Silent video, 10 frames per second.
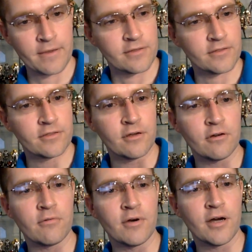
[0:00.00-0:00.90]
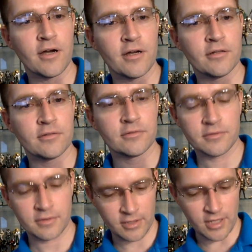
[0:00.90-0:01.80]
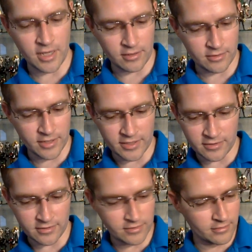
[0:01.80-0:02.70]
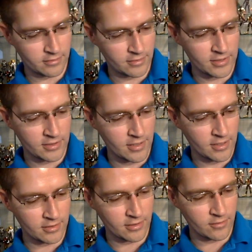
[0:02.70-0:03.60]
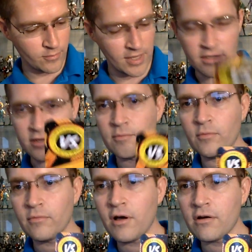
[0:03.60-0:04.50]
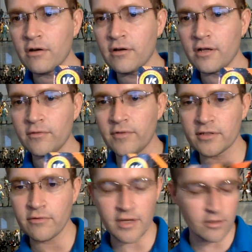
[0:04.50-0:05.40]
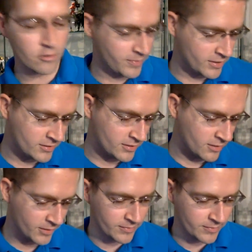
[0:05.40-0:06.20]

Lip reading: So yeah, let's not wait any longer, and let's go ahead and open these up.